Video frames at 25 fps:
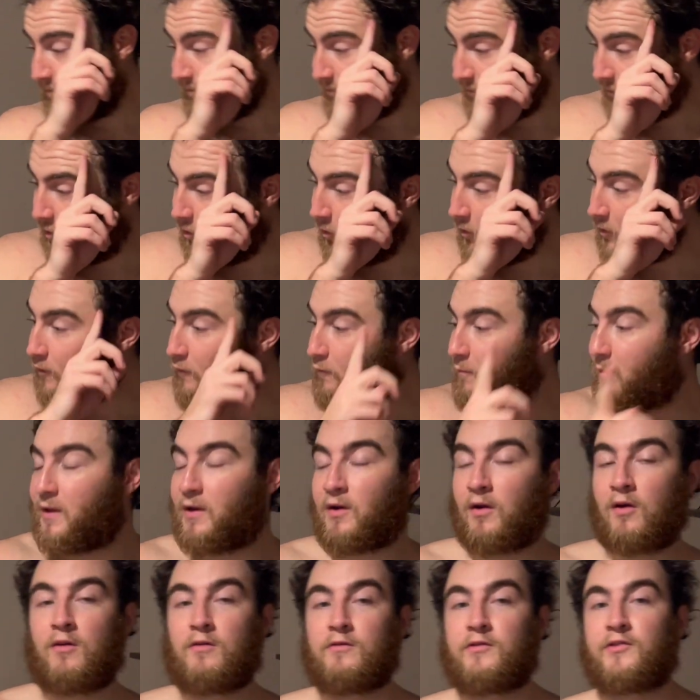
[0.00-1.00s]
Could have been
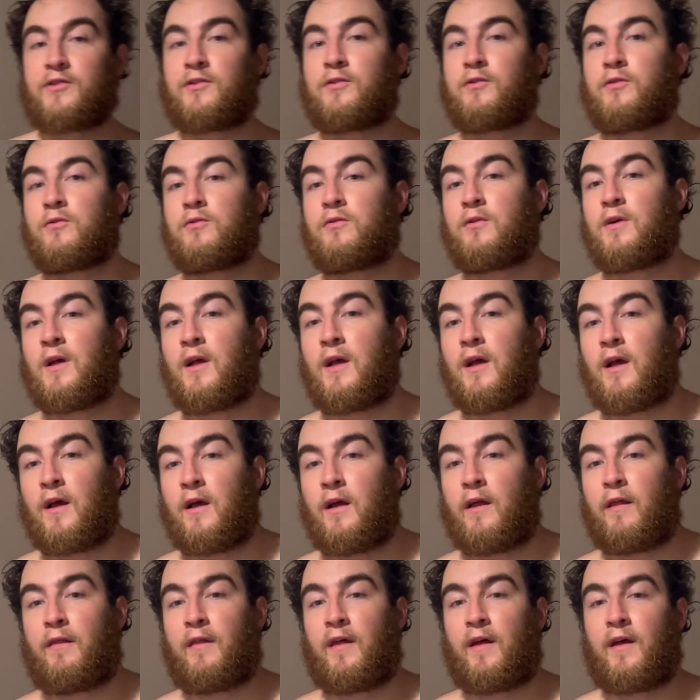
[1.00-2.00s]
also
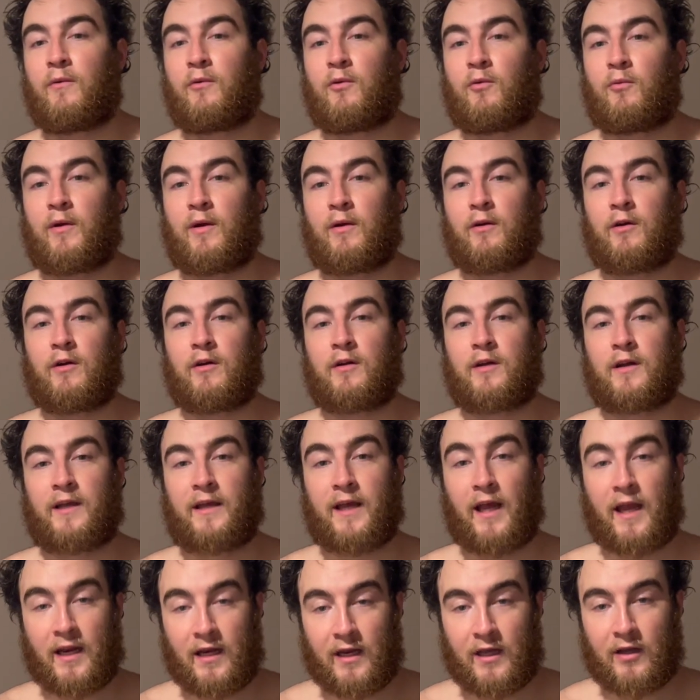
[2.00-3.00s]
that when we were
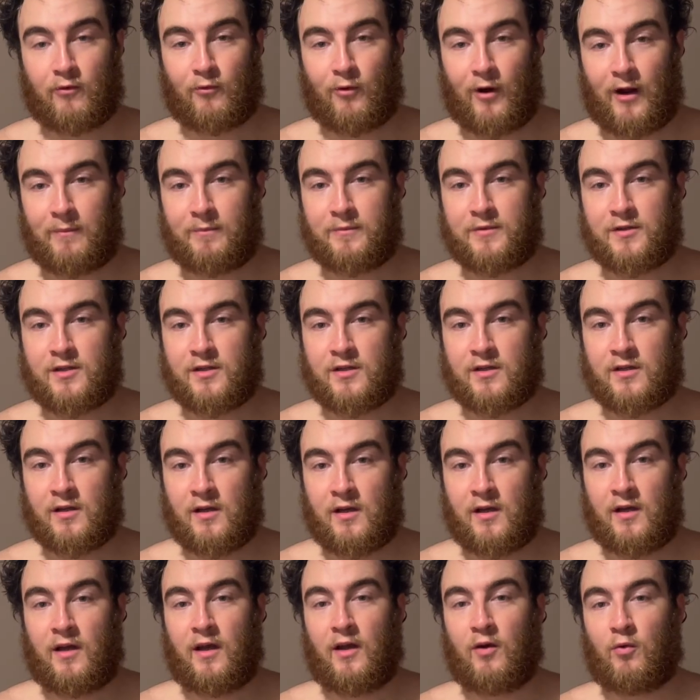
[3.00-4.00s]
gaining reps,
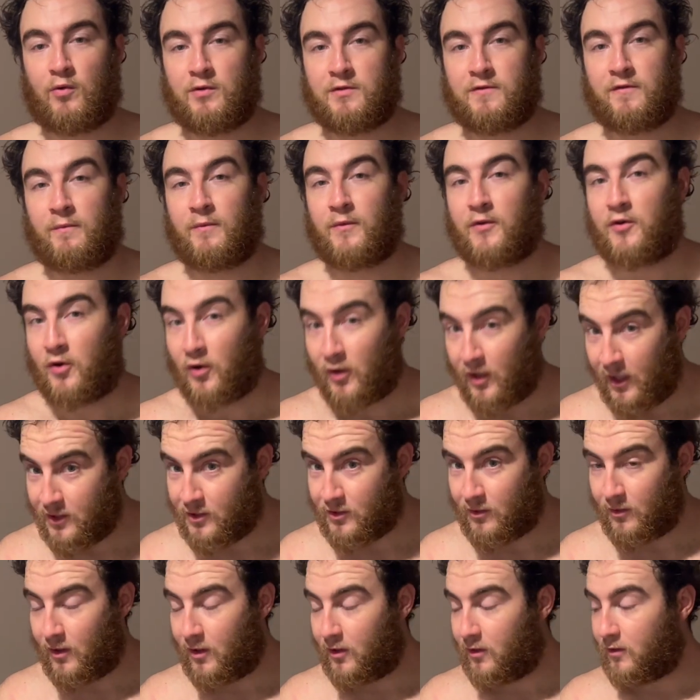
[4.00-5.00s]
it was from the
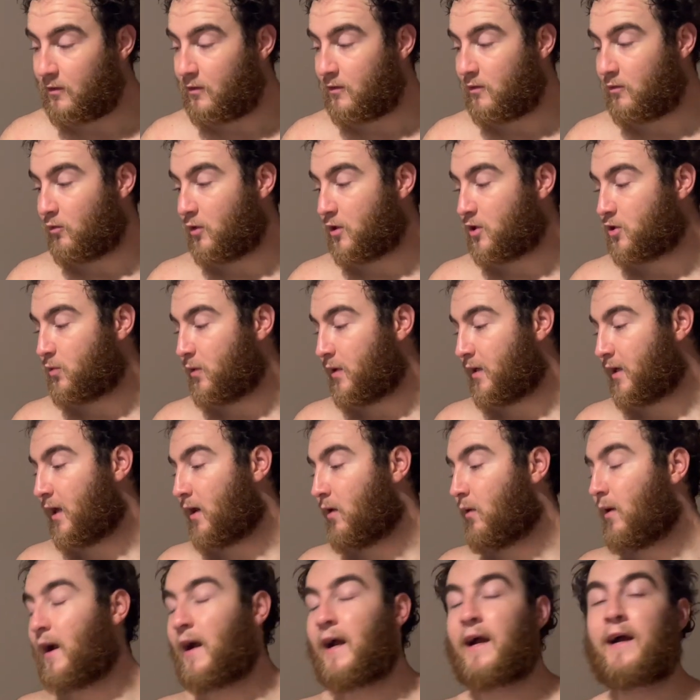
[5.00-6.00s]
testosterone, which we
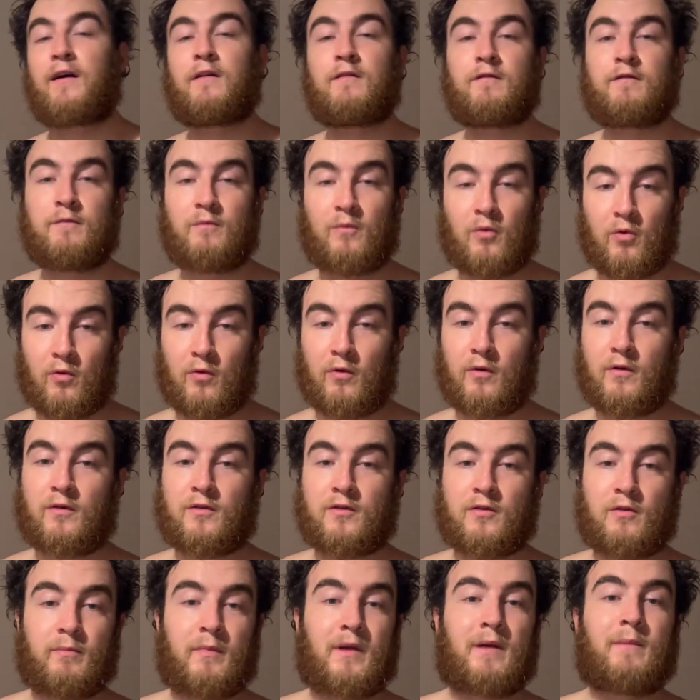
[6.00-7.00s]
now have more.
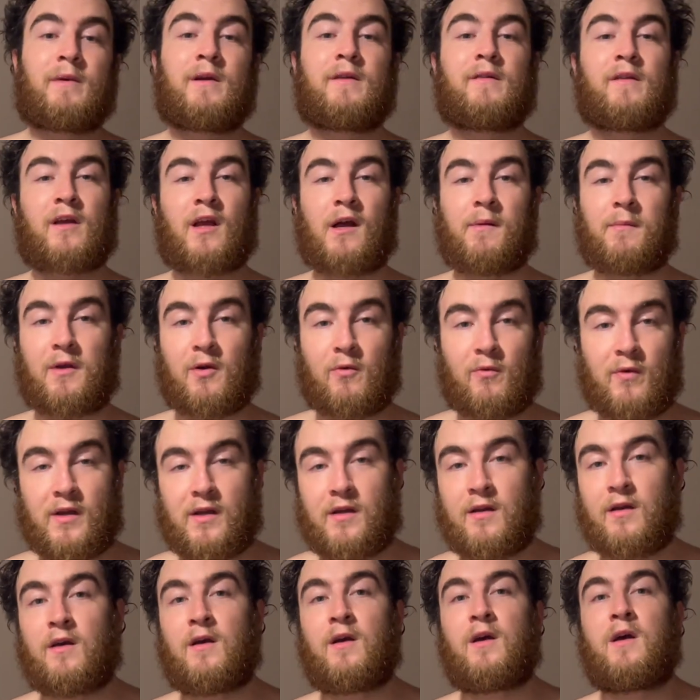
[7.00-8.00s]
So maybe in the coming
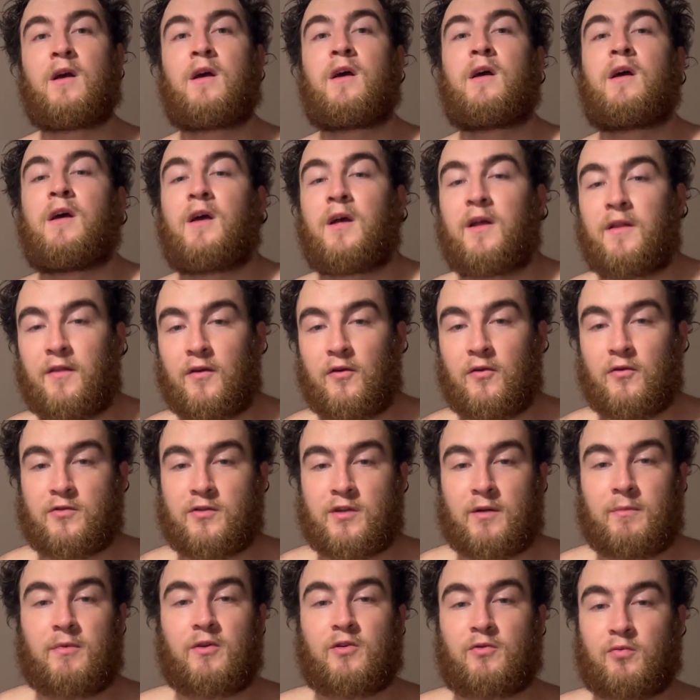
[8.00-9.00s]
week, those
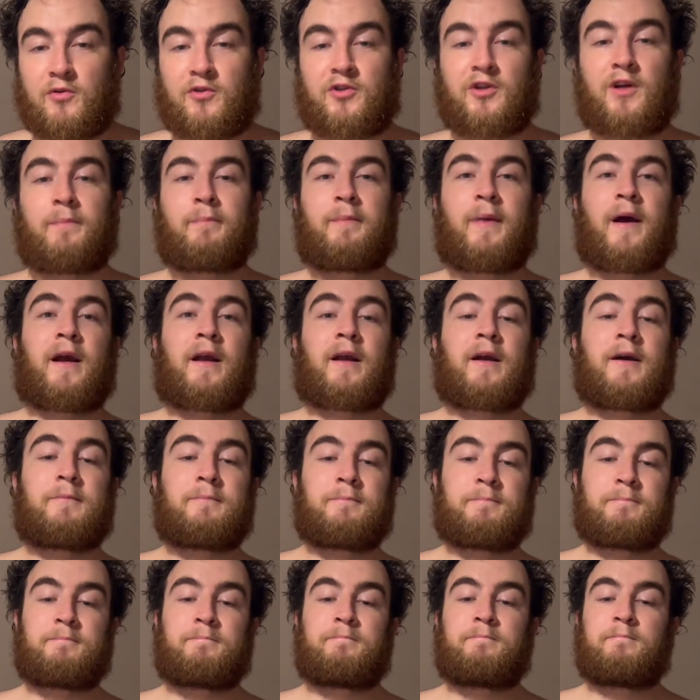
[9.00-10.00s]
numbers will jump back up.
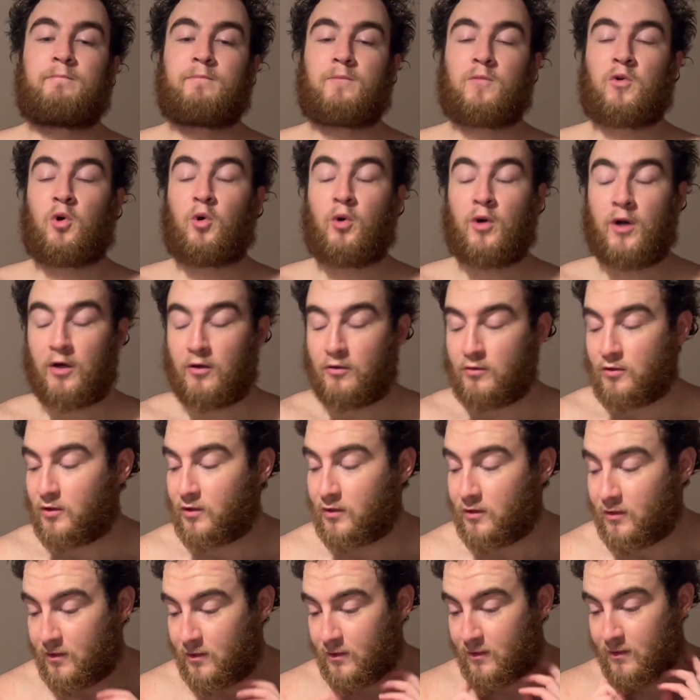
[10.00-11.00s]
Who knows?
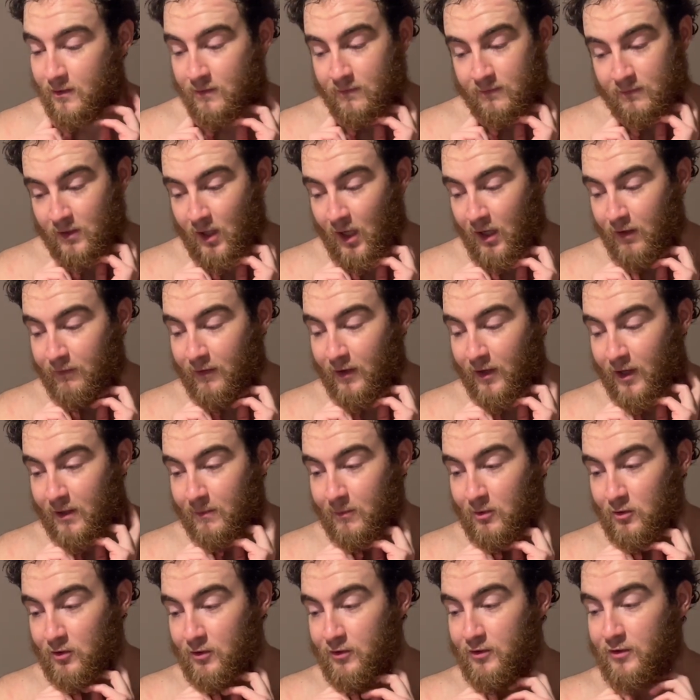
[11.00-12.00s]
A lot of
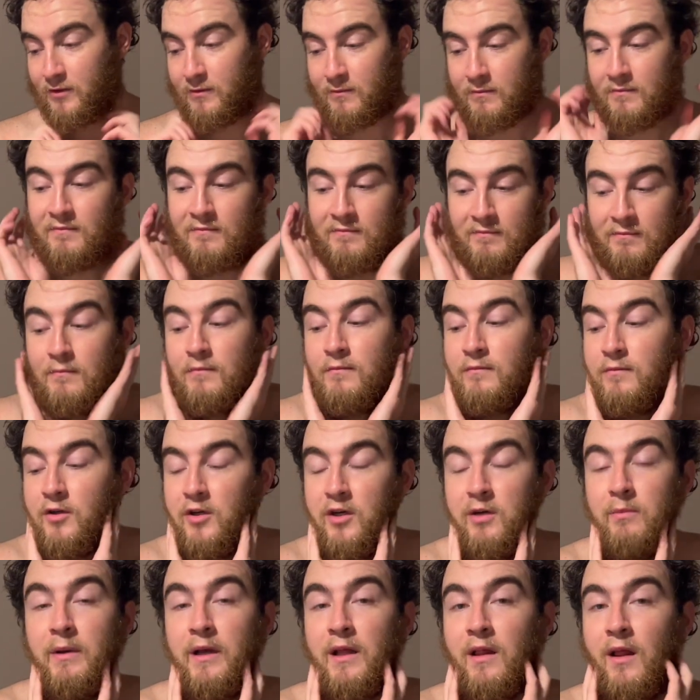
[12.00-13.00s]
variables.
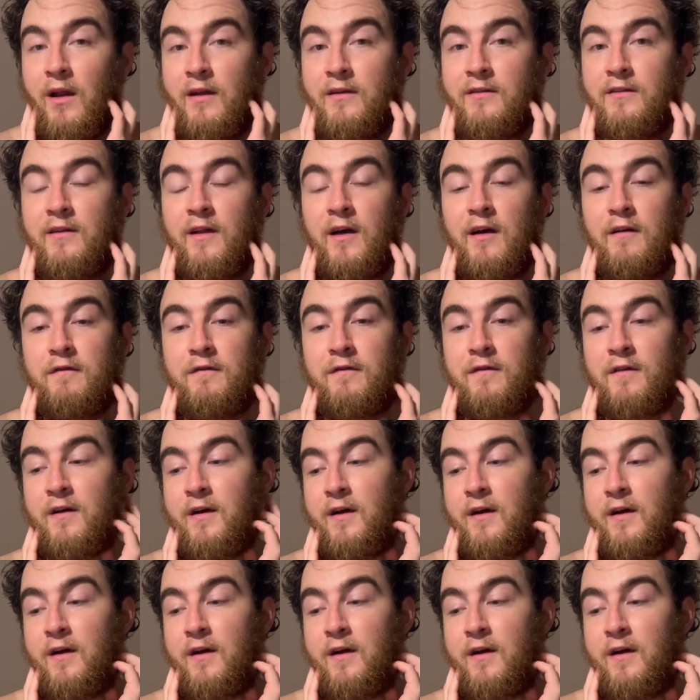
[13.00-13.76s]
Could be a lot of stuff.